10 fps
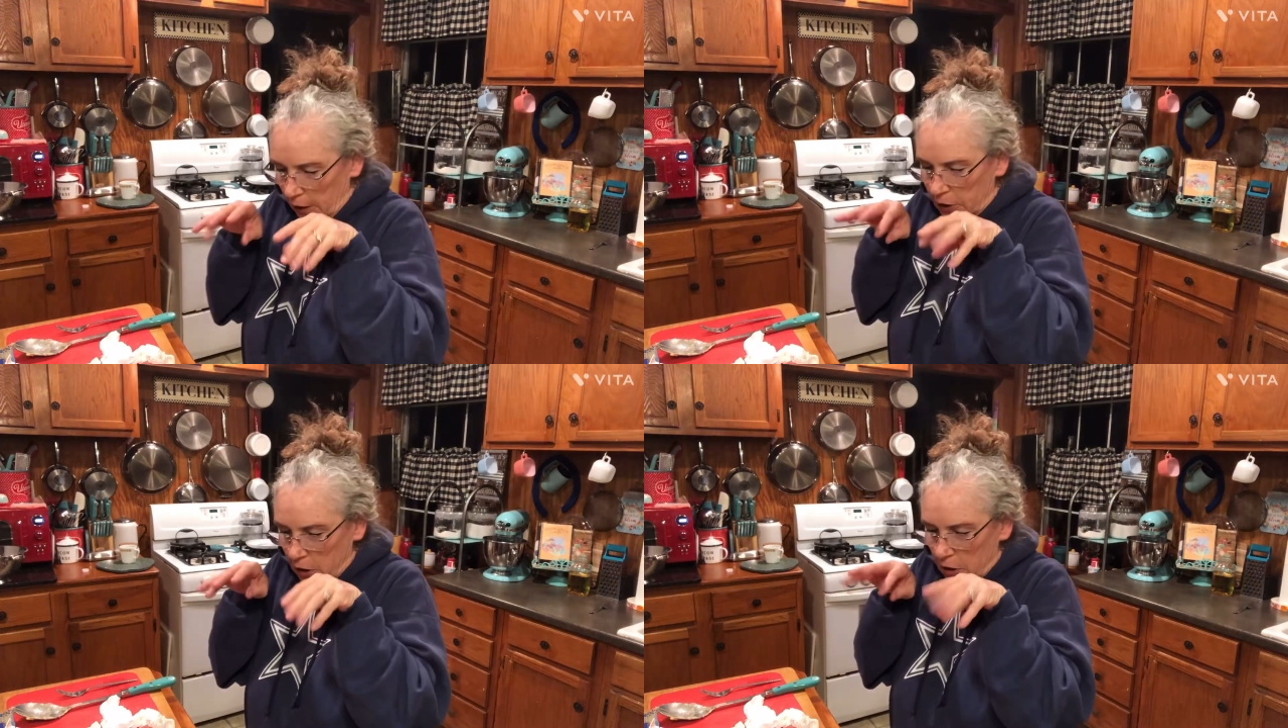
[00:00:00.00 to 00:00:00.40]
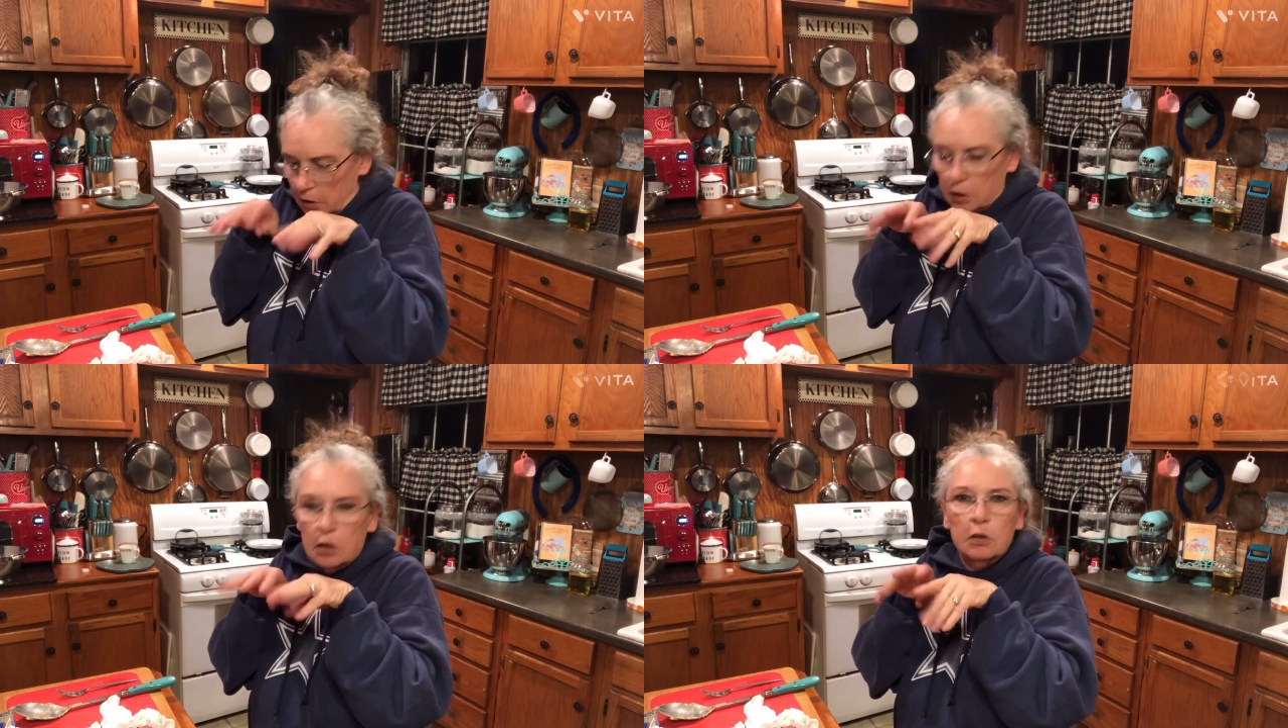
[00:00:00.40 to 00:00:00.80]
let the
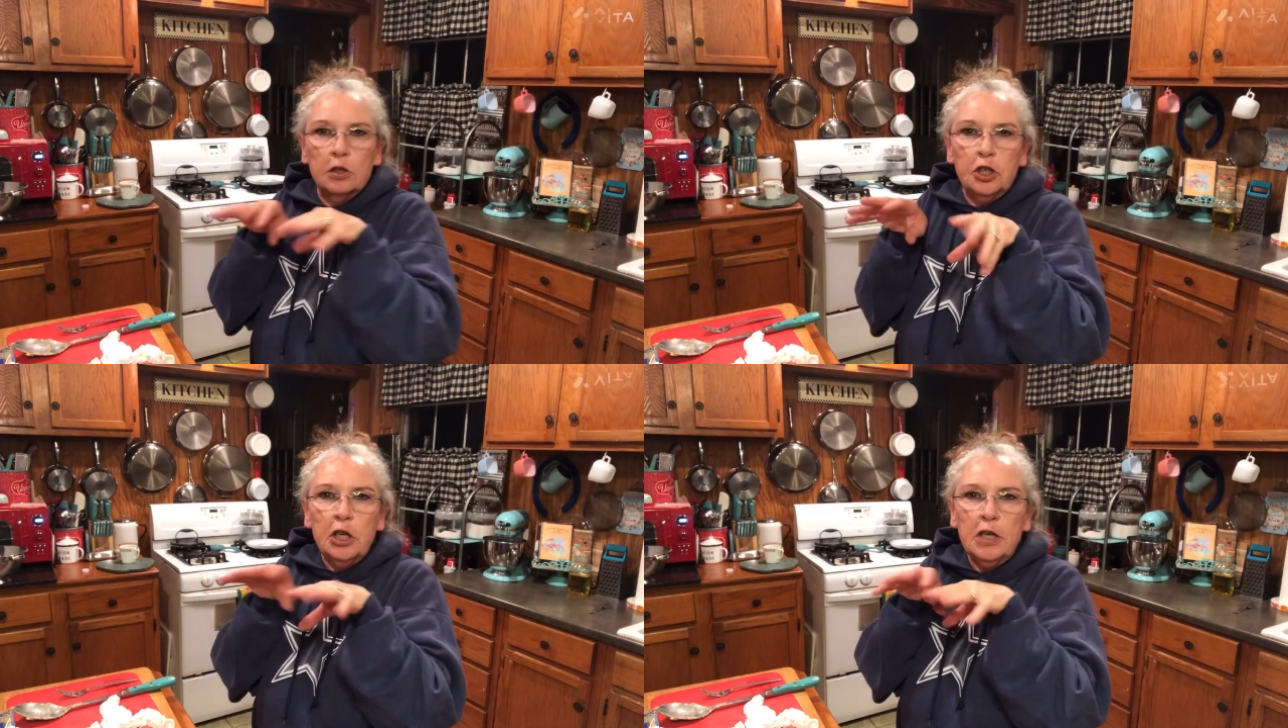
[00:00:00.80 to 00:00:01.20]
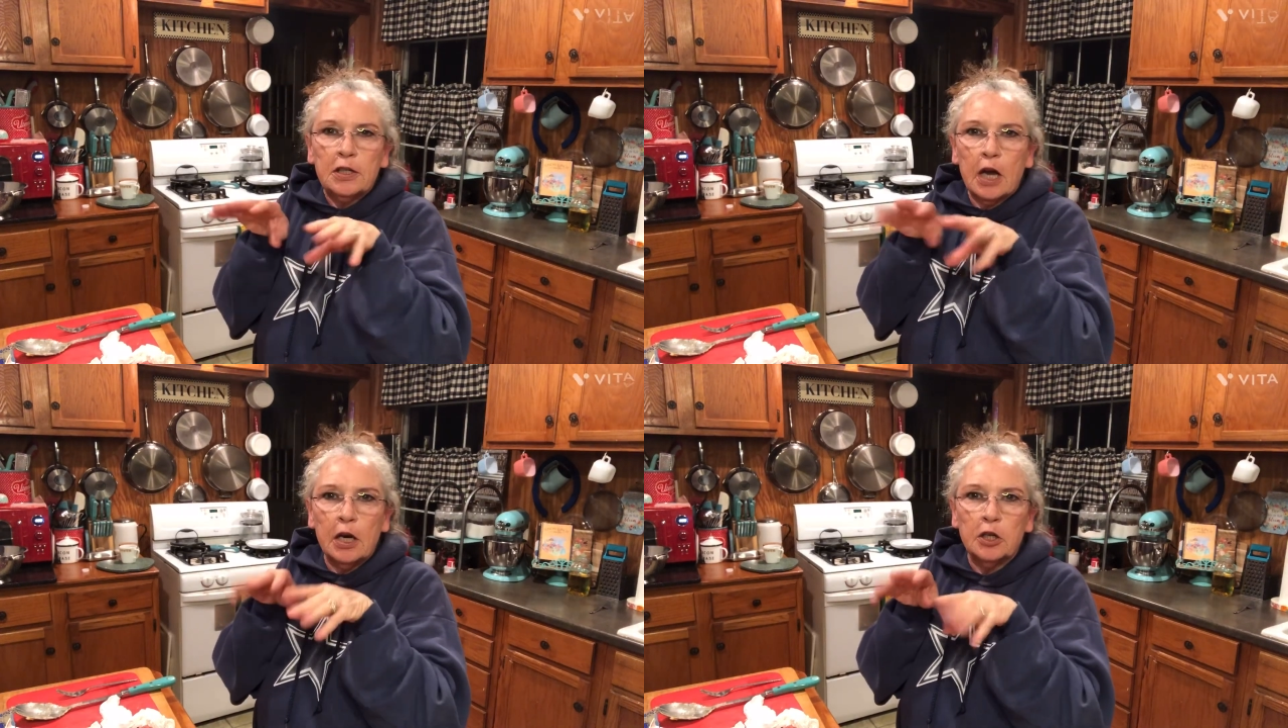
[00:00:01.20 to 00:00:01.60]
cheese
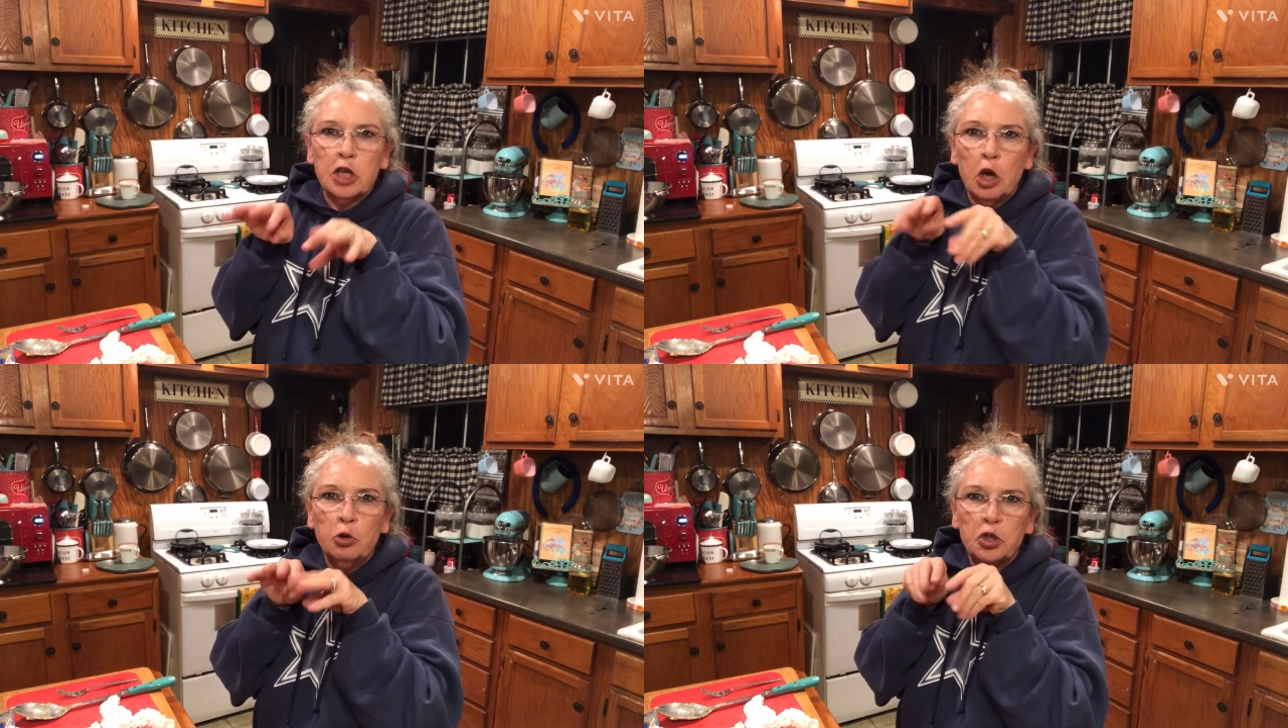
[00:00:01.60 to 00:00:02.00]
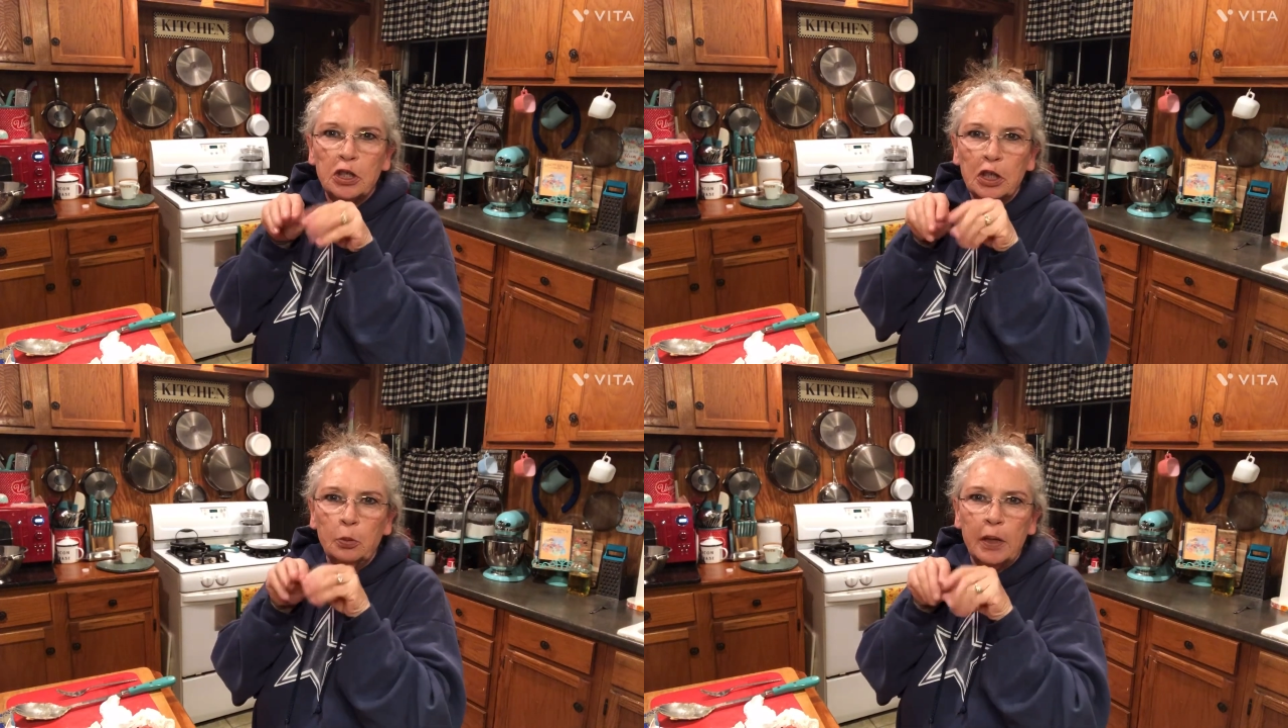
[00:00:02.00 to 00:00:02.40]
kind of toast
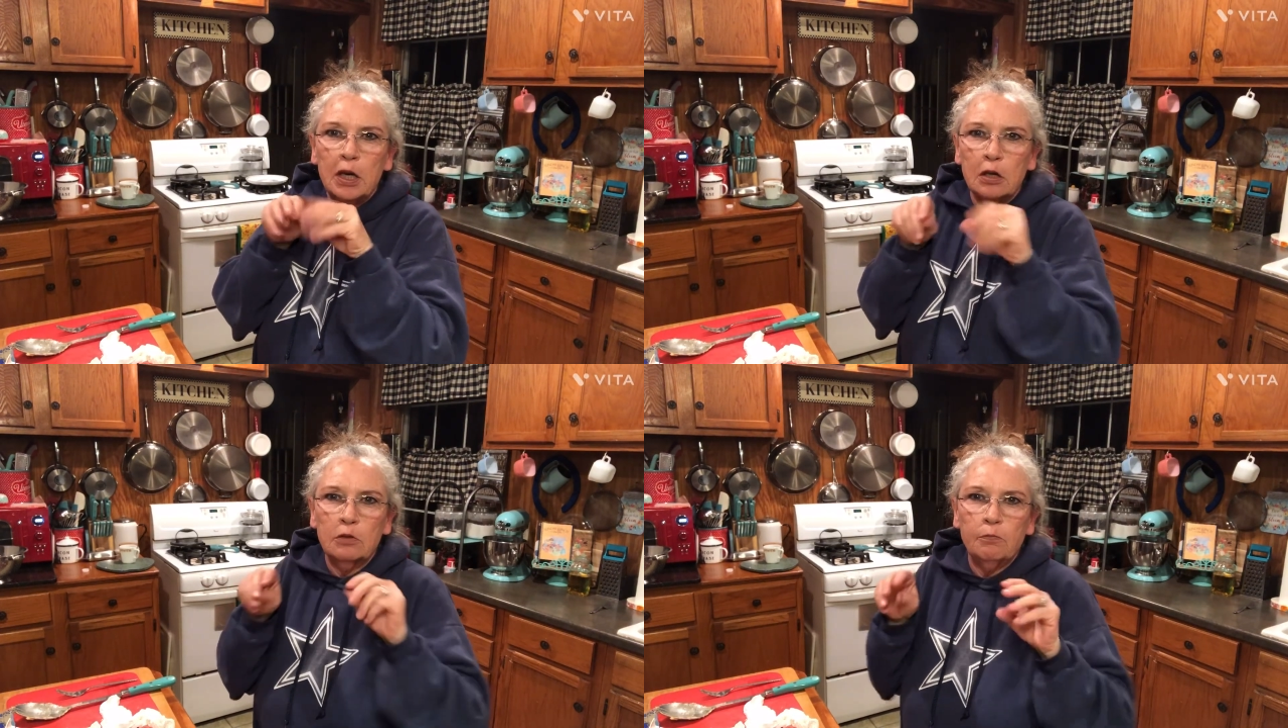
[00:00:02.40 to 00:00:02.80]
a little bit